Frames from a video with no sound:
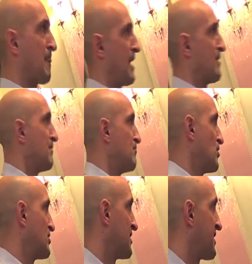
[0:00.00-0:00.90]
And the
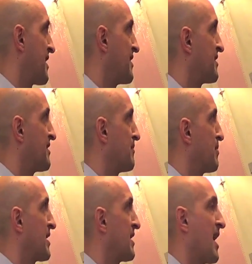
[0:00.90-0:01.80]
motion sensors are
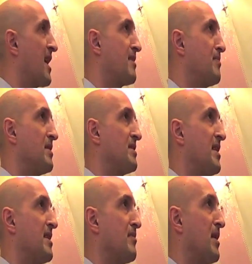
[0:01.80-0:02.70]
picking expert
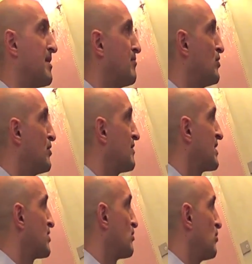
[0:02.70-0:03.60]
tennis players moving
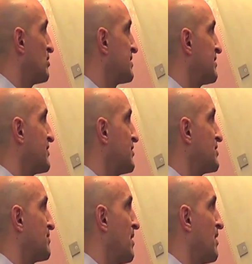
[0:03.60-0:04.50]
towards the
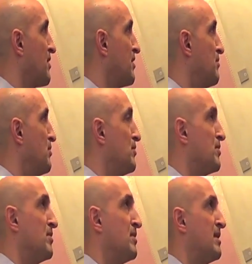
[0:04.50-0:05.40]
future path of the ball
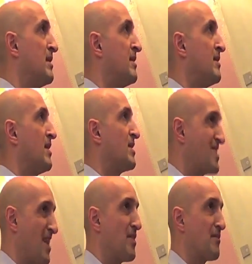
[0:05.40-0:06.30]

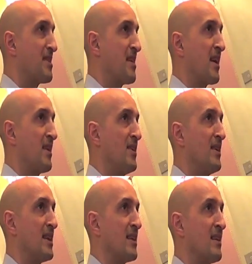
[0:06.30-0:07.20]
1/10 of a second
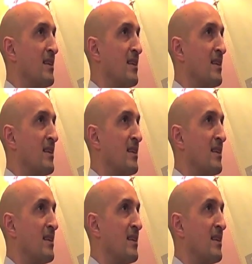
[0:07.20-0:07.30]
early.